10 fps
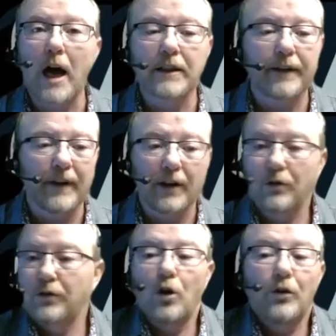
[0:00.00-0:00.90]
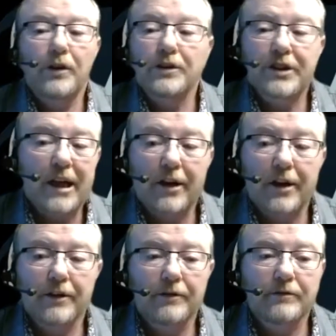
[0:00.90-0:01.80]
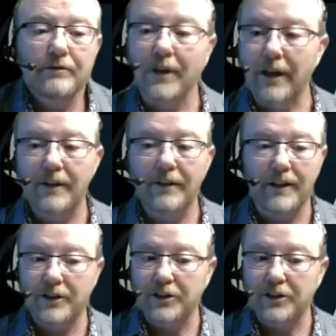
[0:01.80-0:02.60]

and they don't know they're scared, right? They just